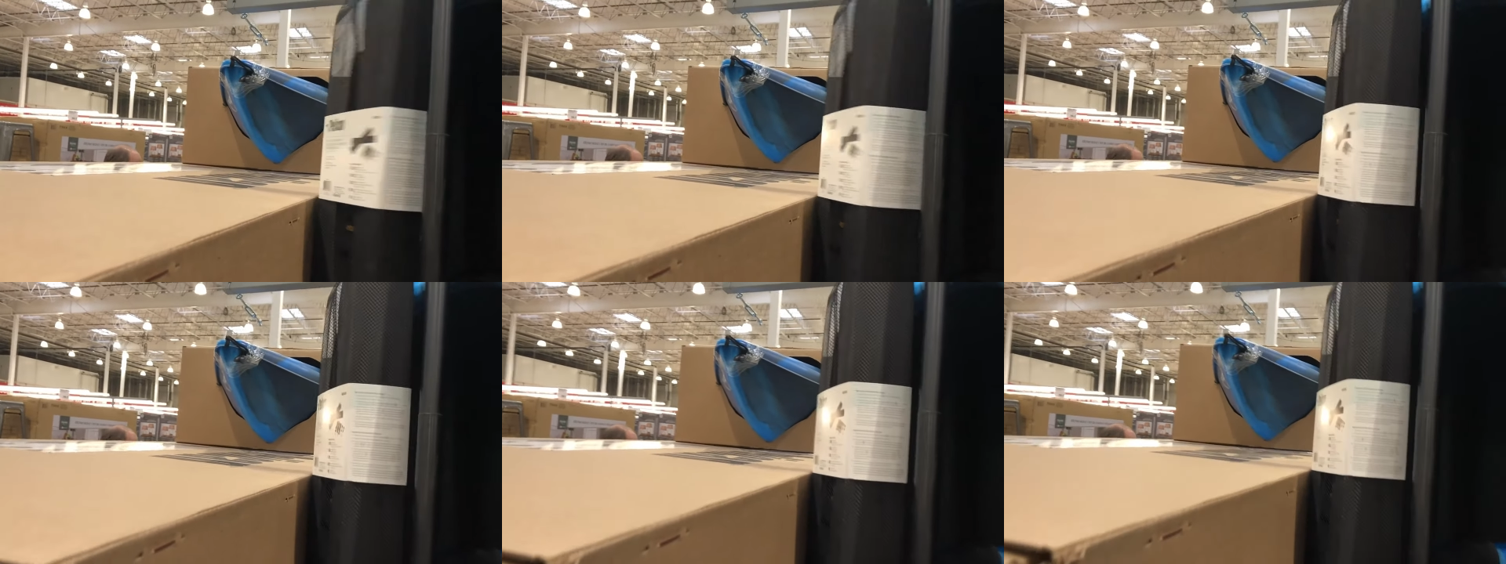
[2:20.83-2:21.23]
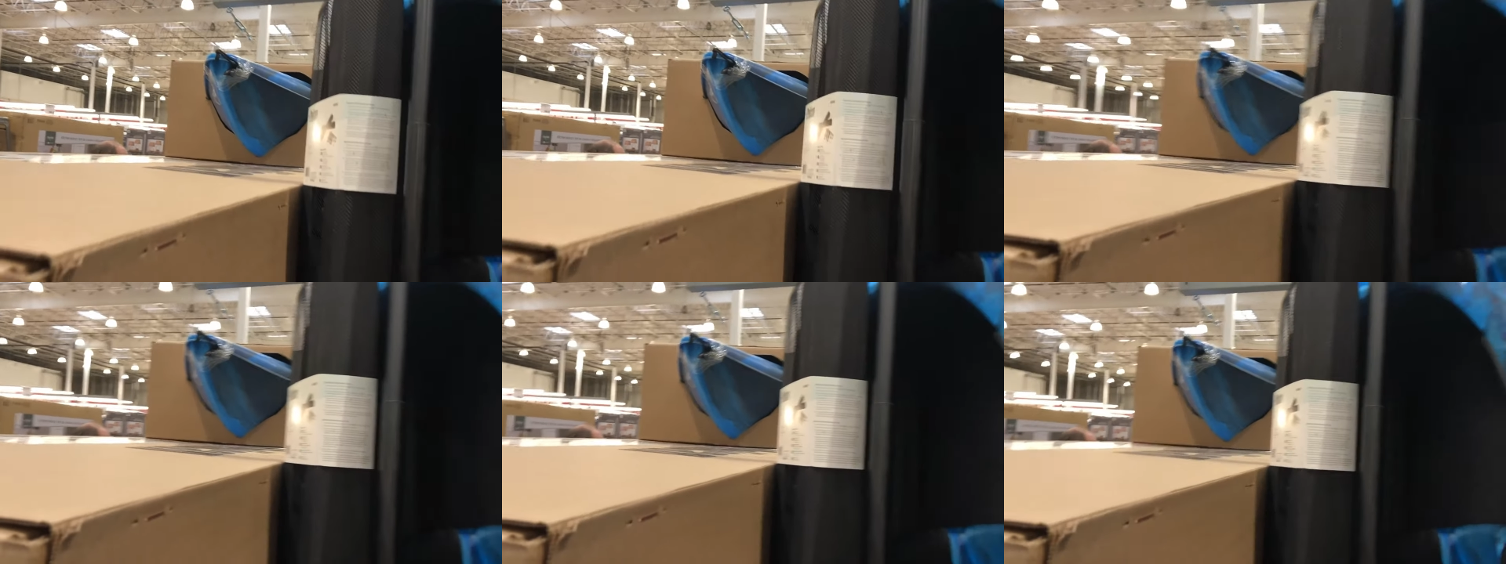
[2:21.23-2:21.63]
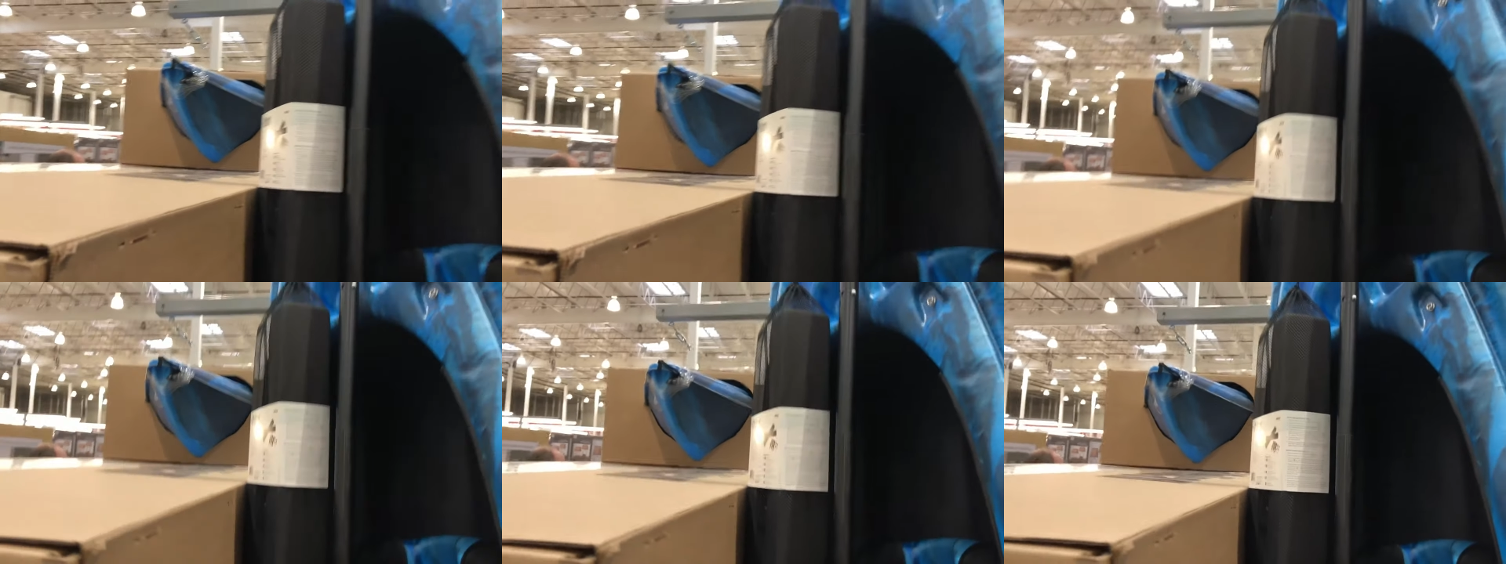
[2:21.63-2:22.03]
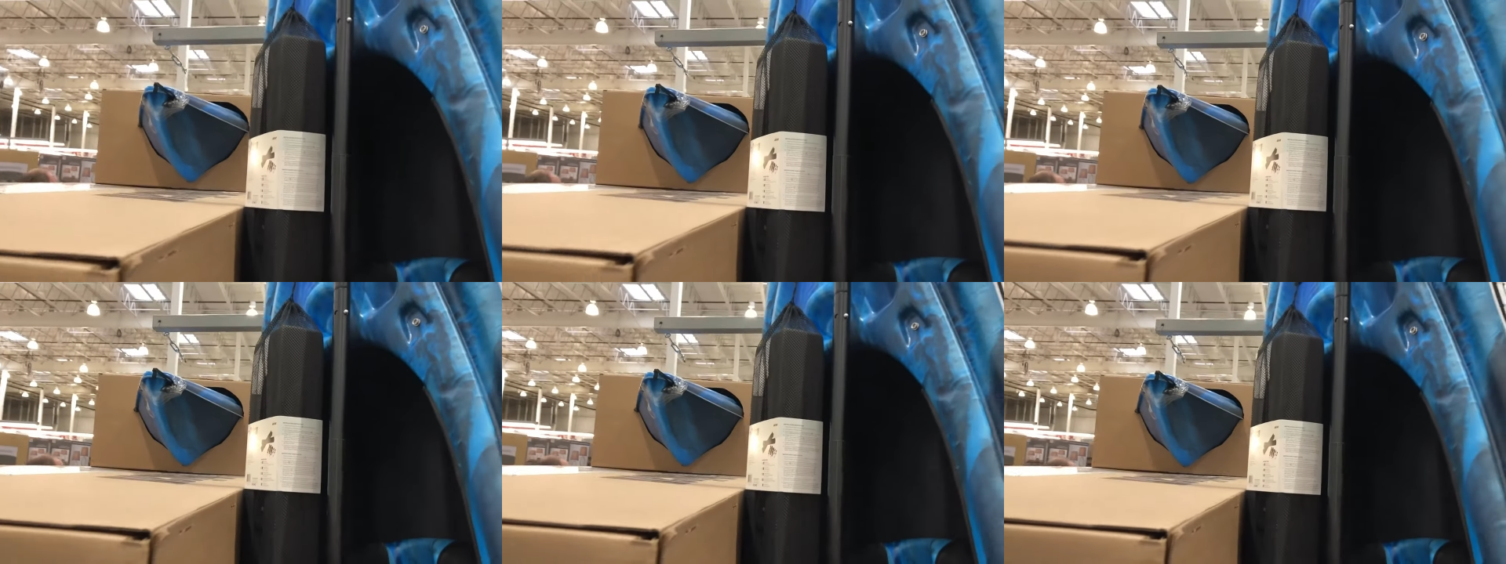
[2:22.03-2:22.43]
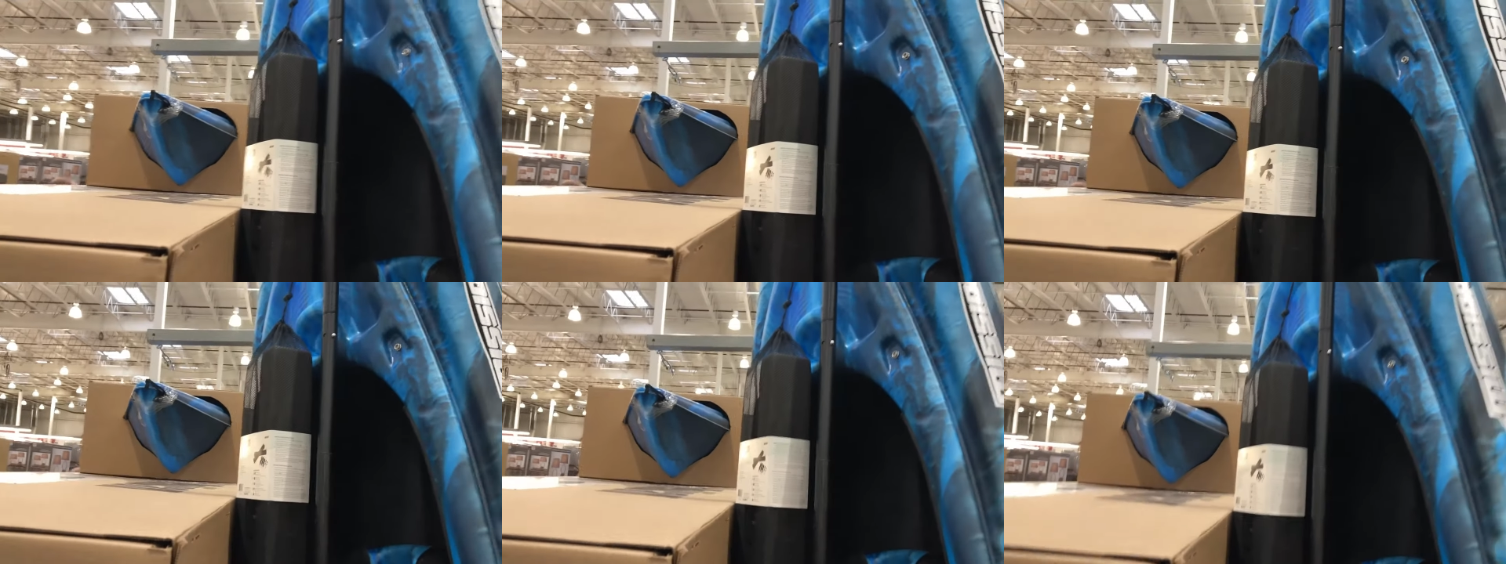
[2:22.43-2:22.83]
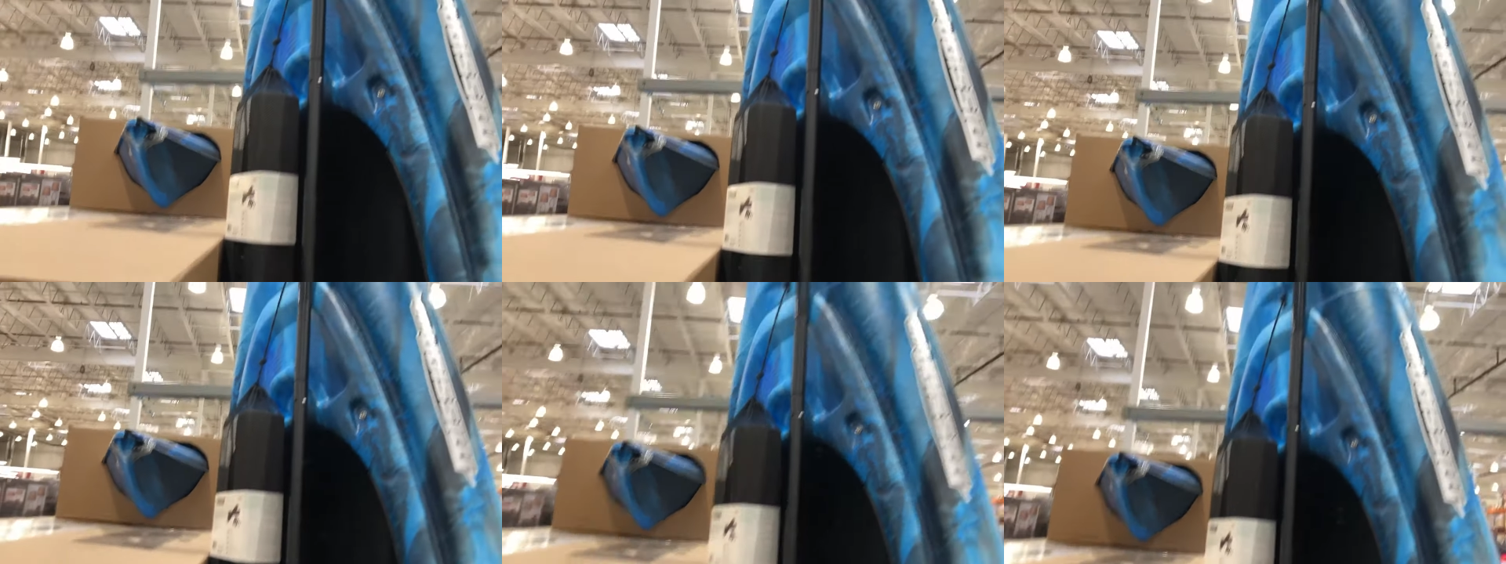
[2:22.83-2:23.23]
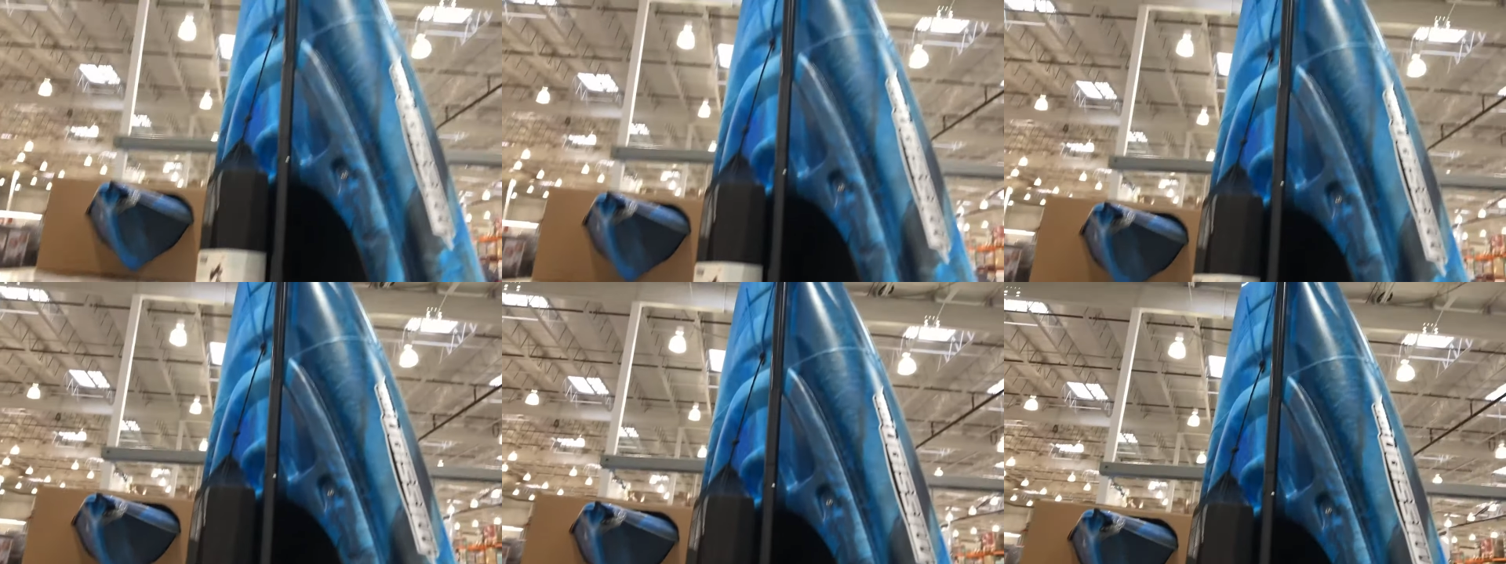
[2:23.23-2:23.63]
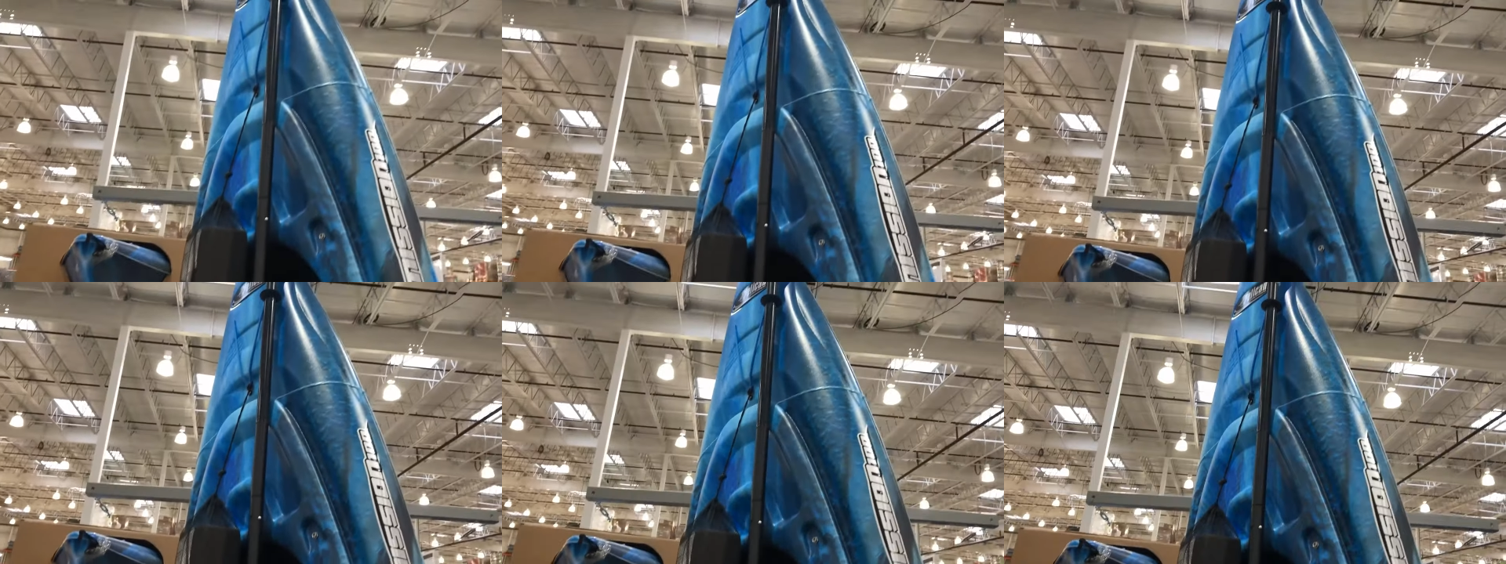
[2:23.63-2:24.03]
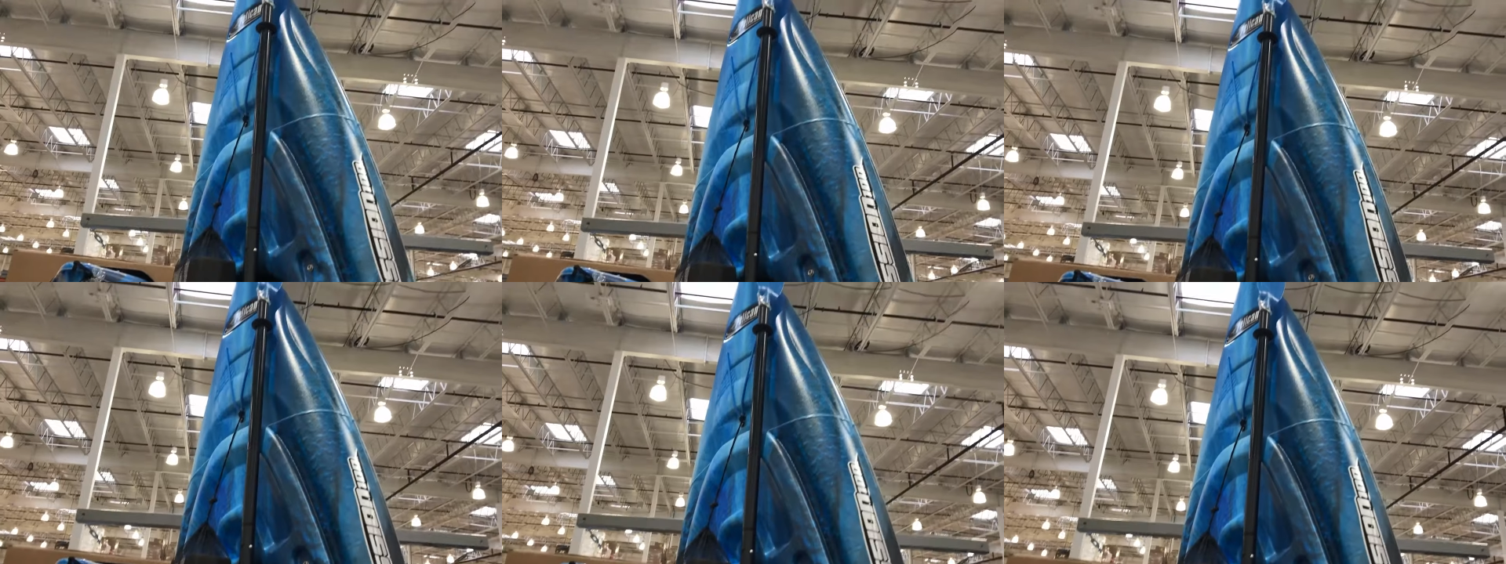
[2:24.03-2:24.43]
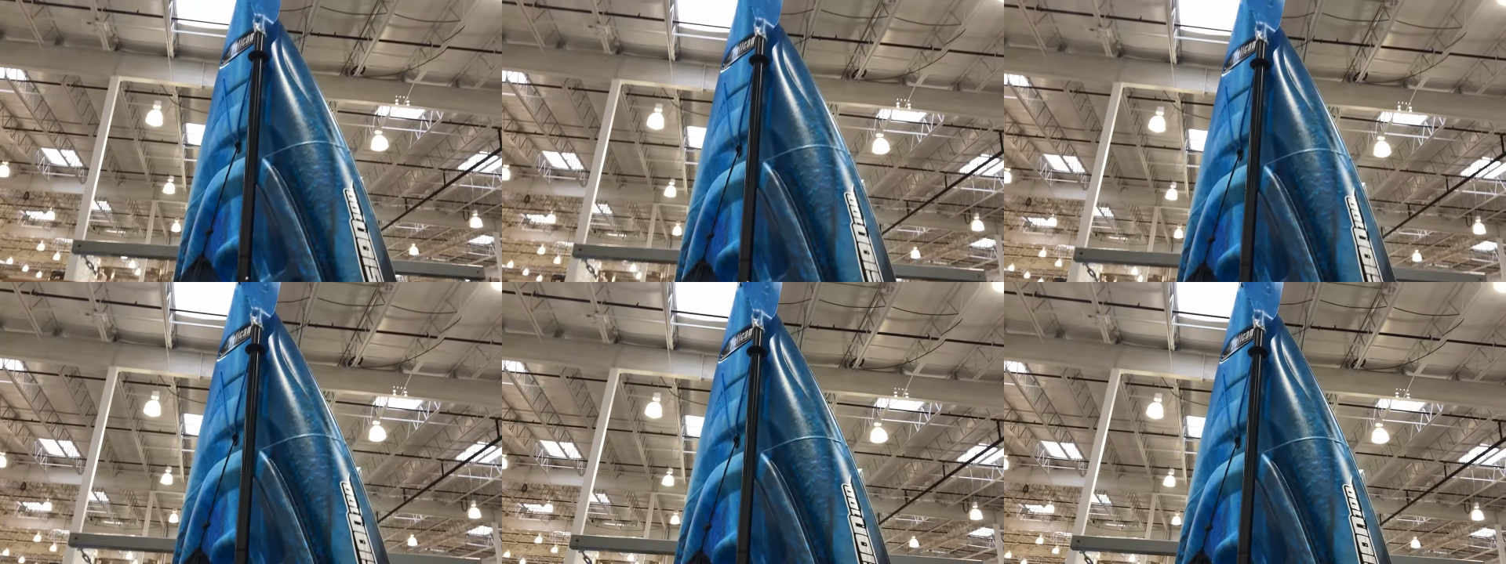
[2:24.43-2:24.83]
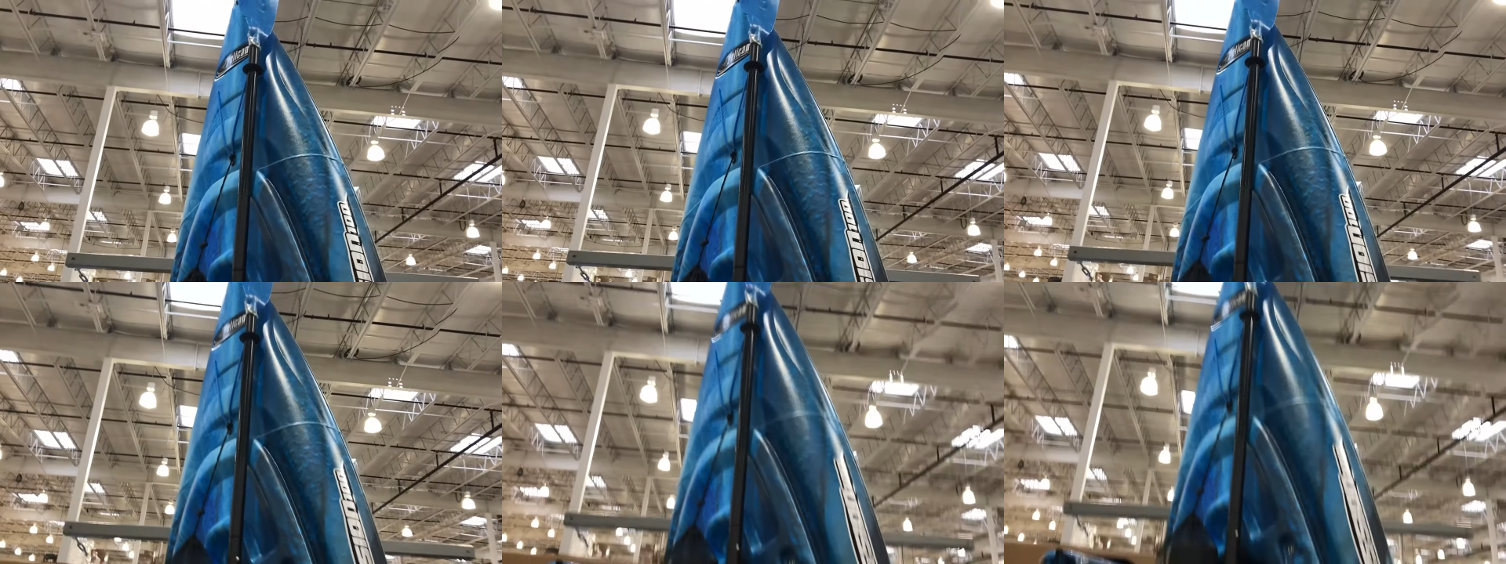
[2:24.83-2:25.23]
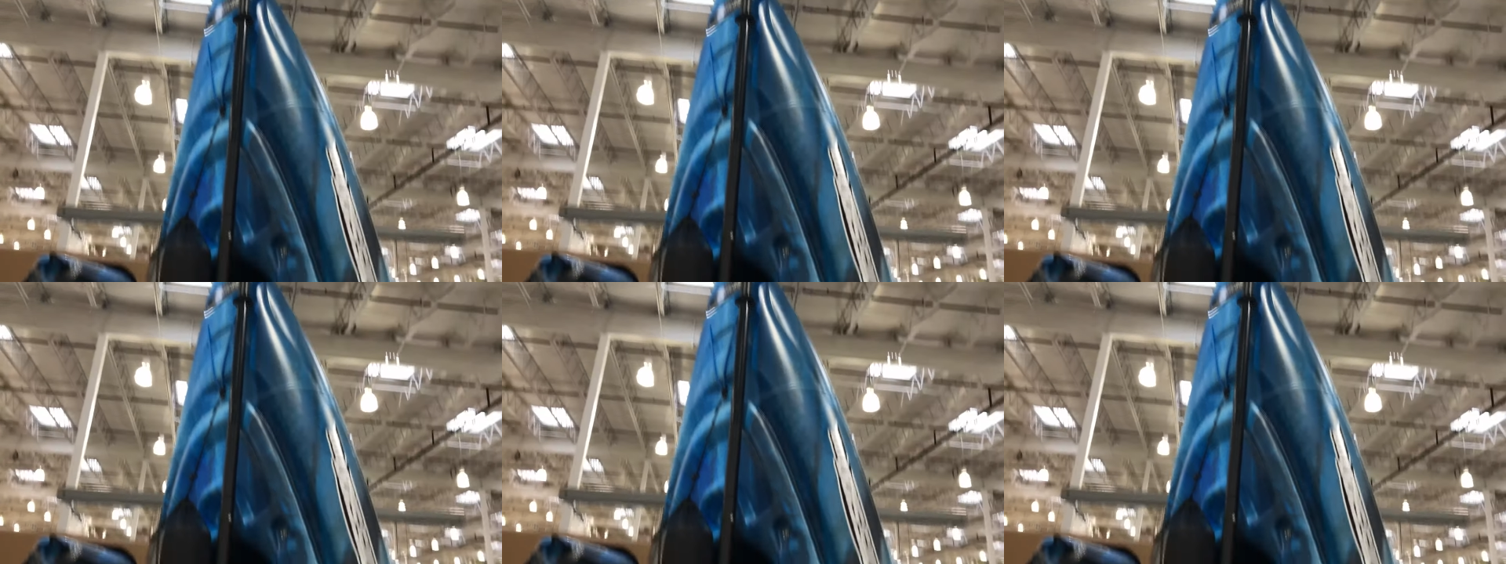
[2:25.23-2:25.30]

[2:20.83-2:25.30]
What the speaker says: (no speaker visible)